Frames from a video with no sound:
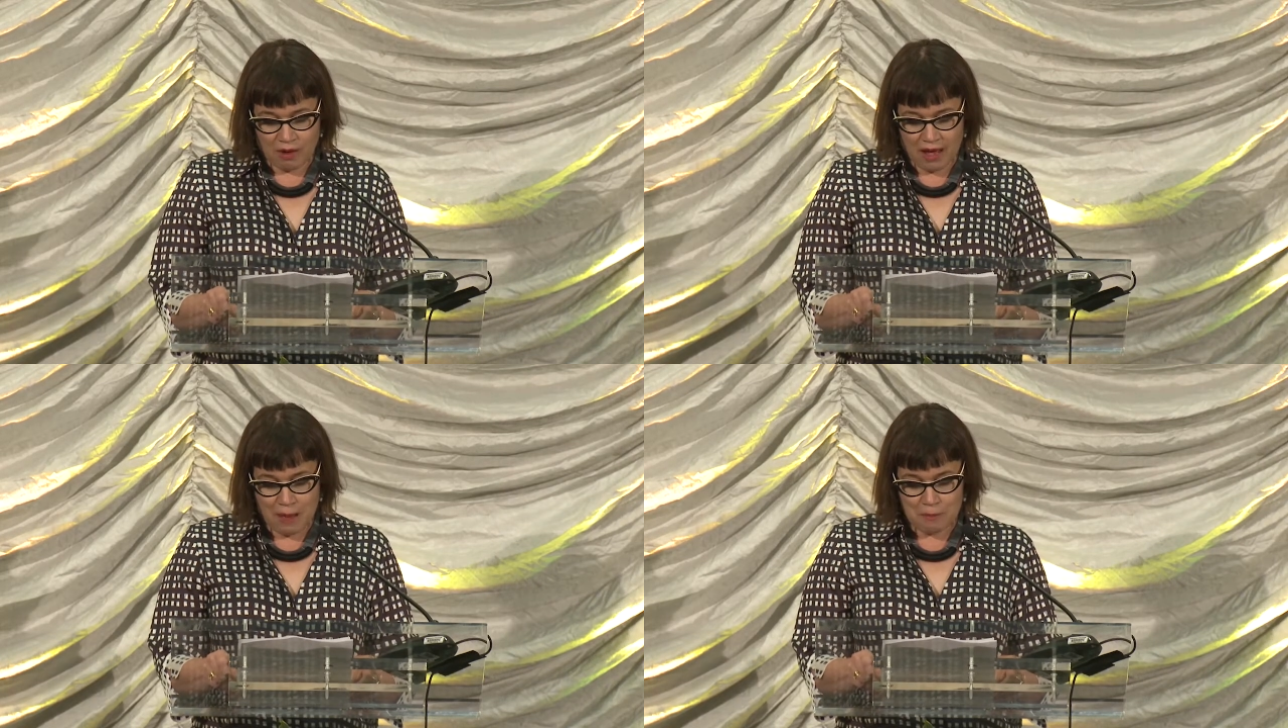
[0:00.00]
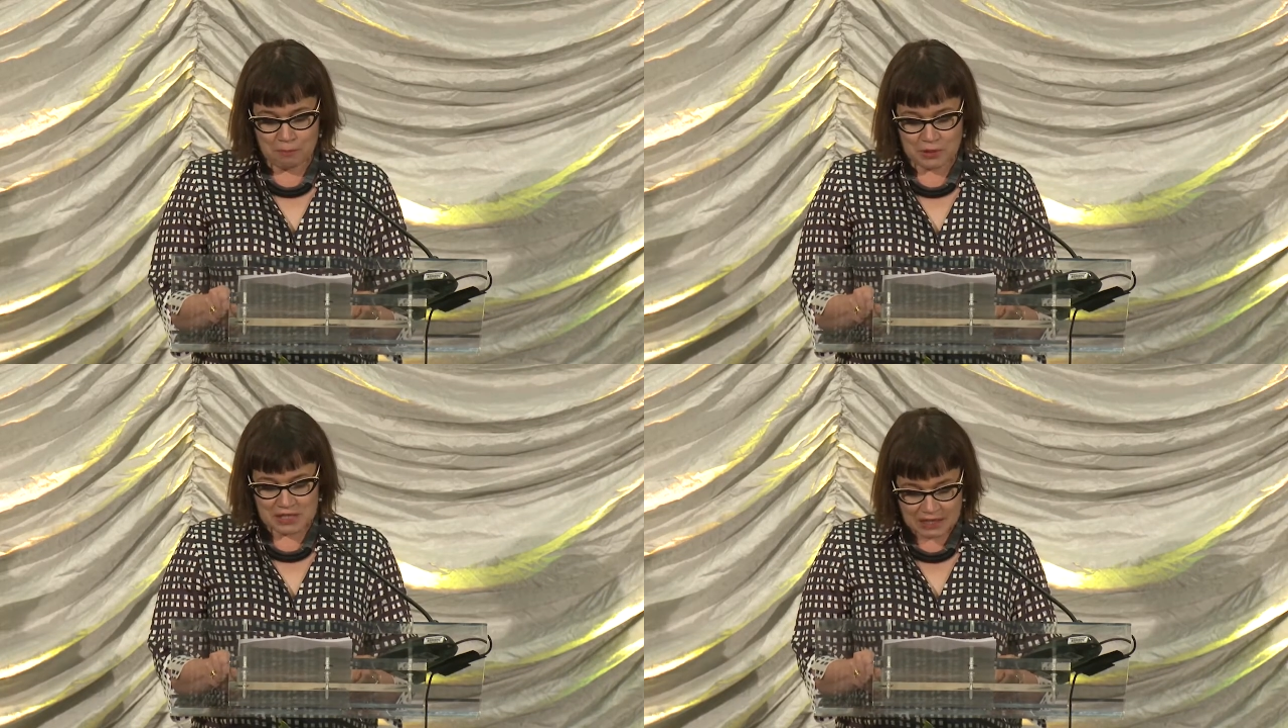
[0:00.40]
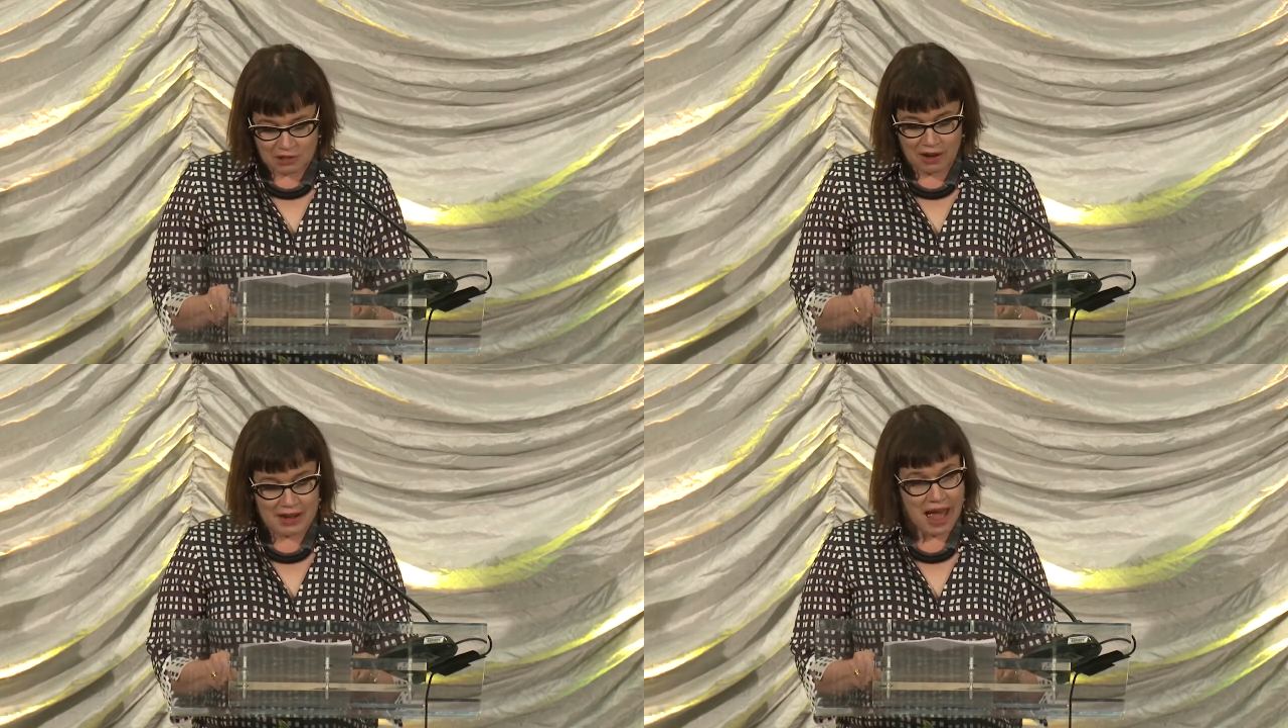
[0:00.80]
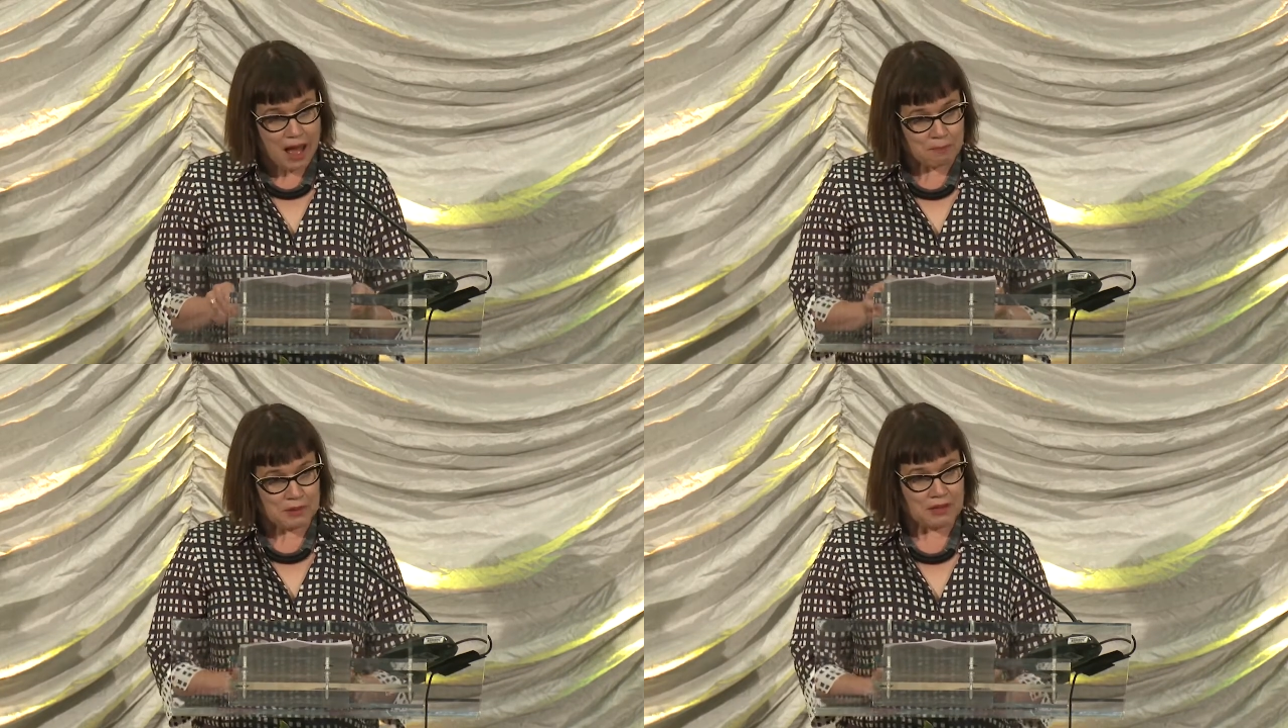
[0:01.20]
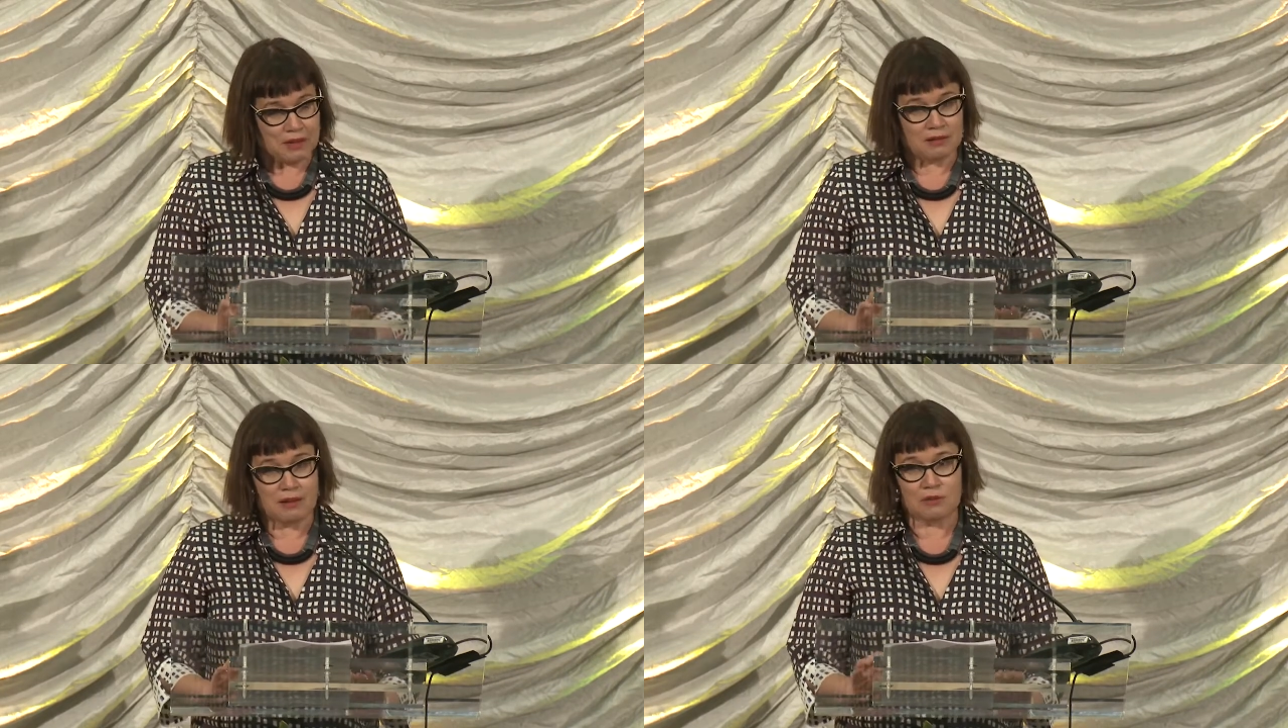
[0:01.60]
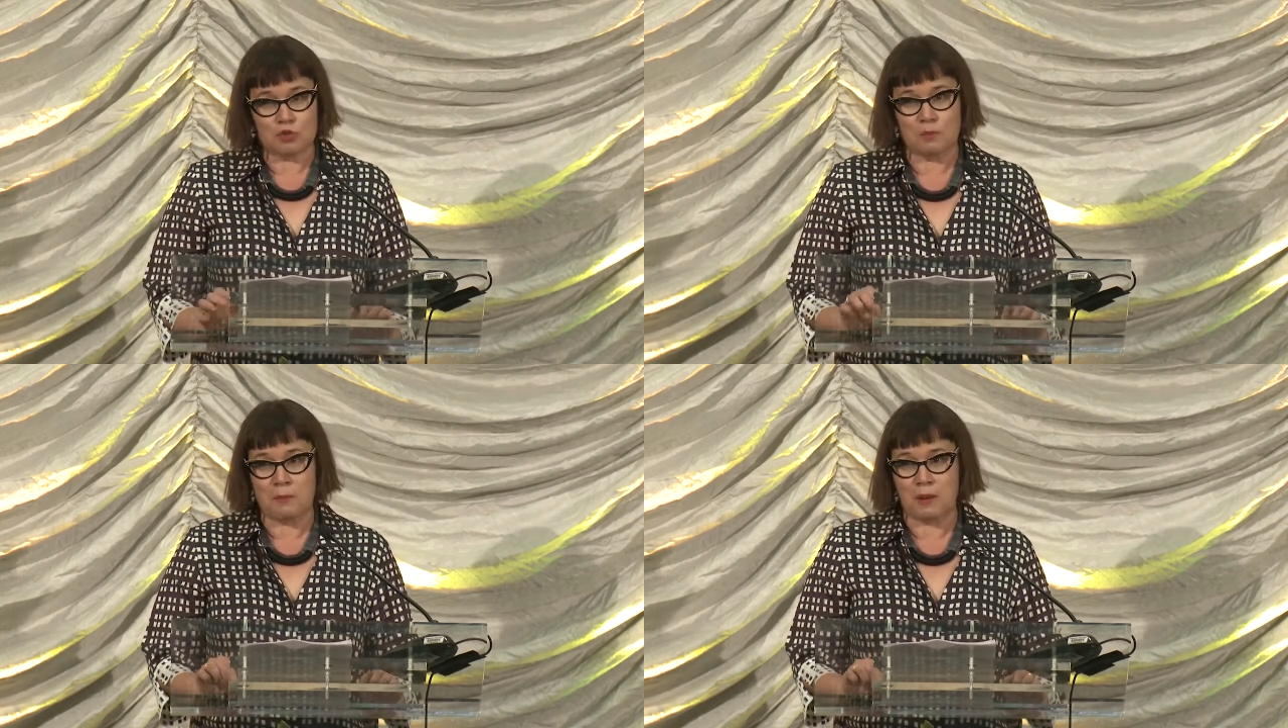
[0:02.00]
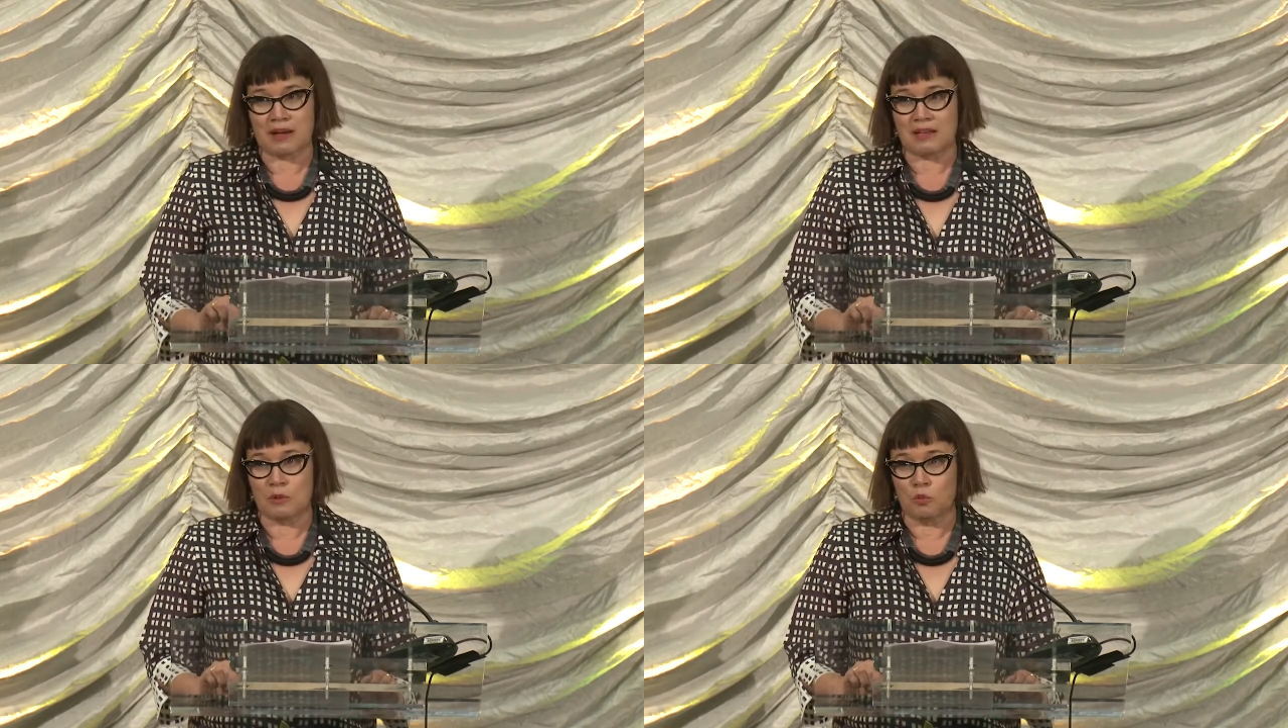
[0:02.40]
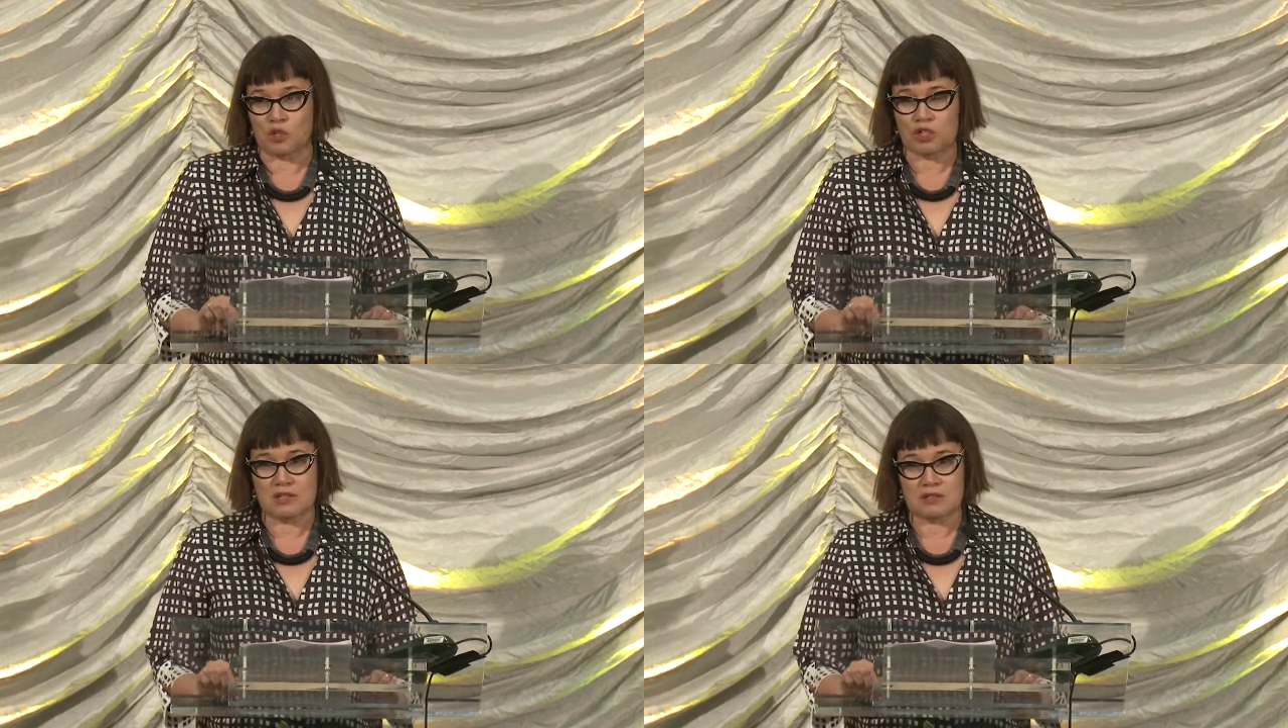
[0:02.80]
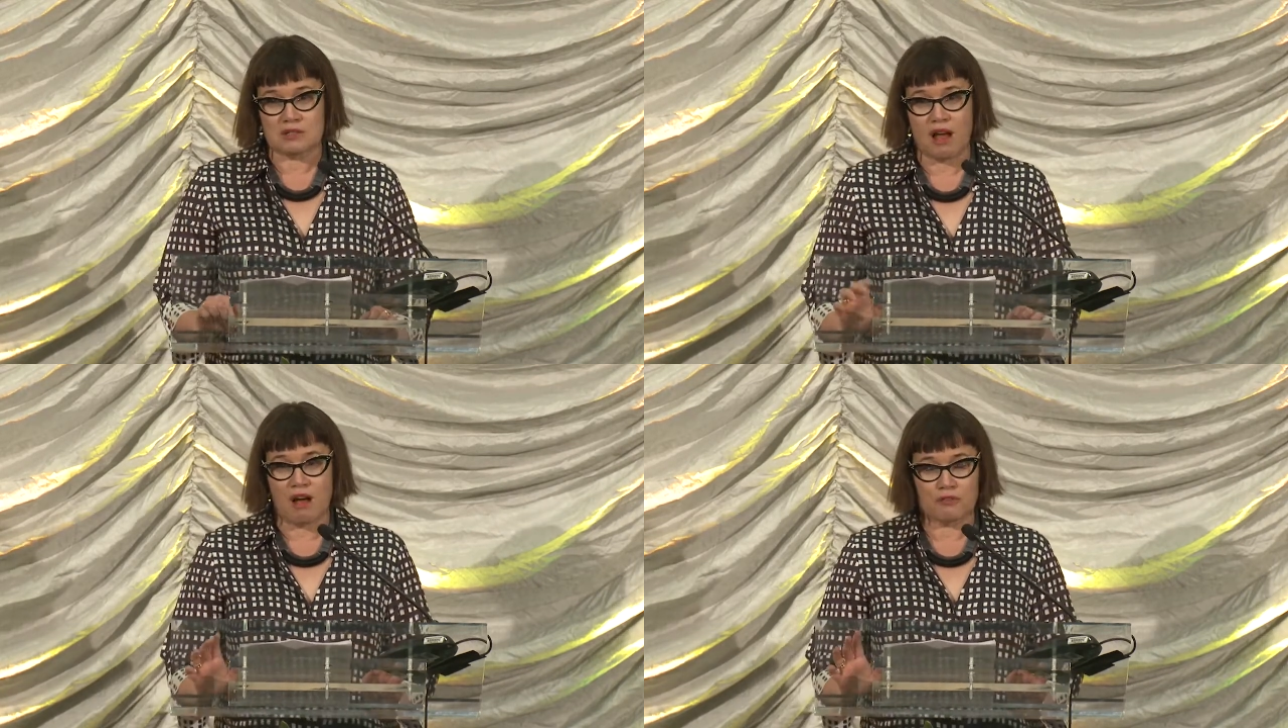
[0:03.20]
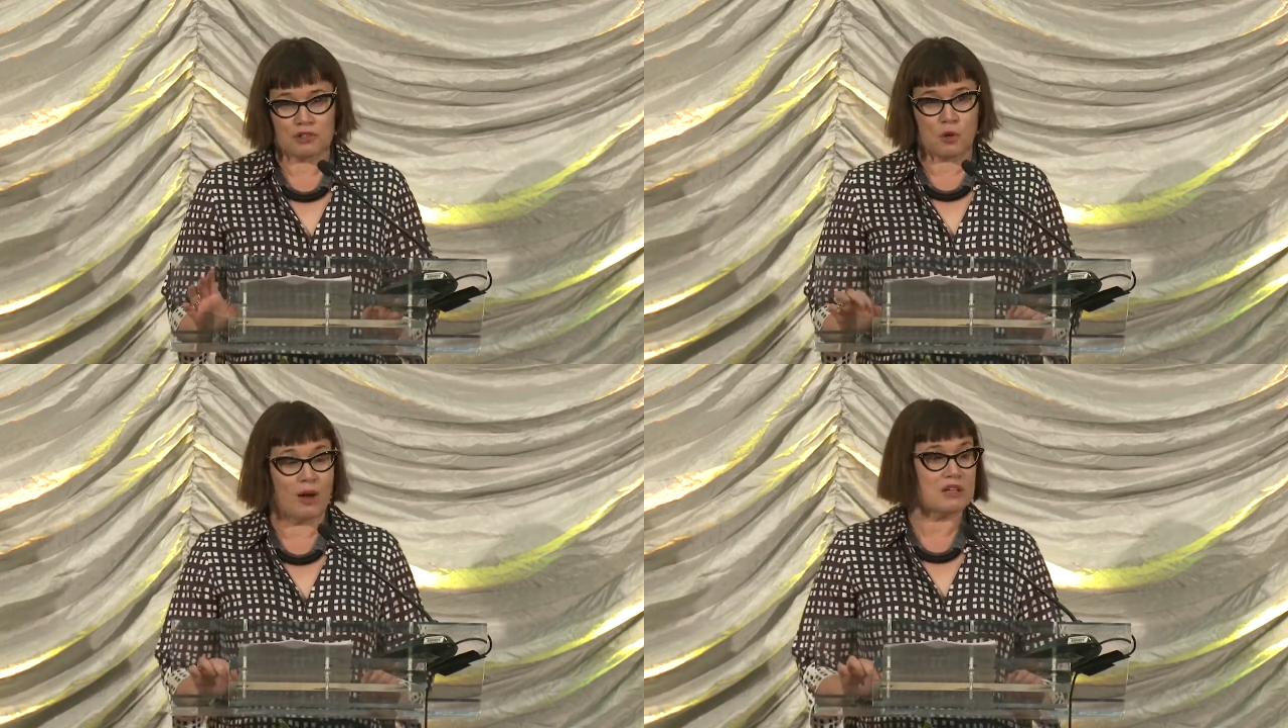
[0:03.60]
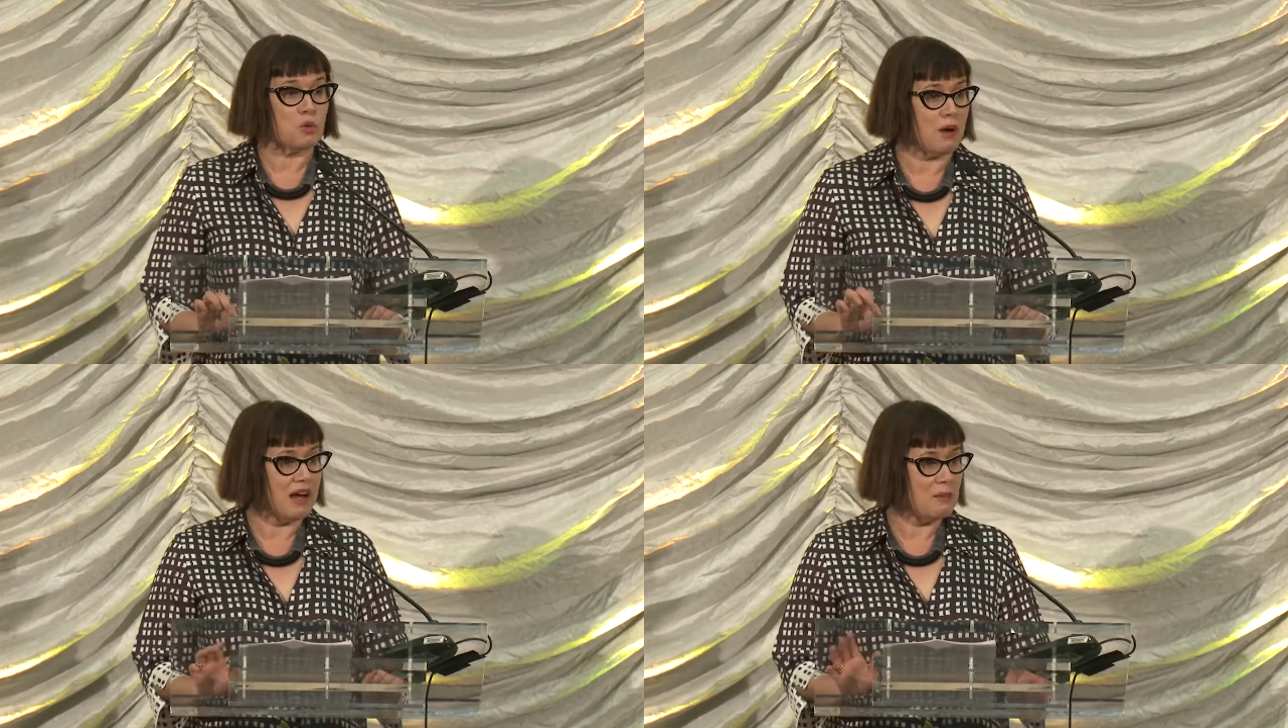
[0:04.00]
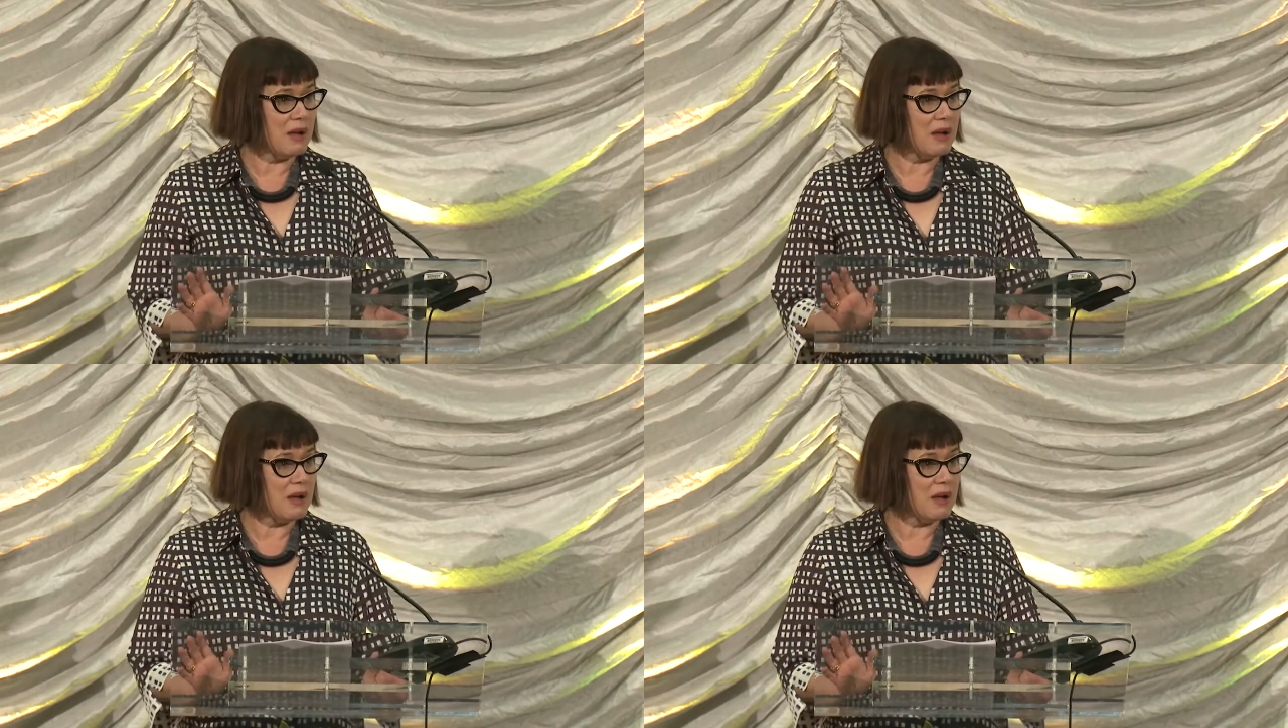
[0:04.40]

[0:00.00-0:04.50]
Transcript: am particularly happy to be back in Washington after quite a while.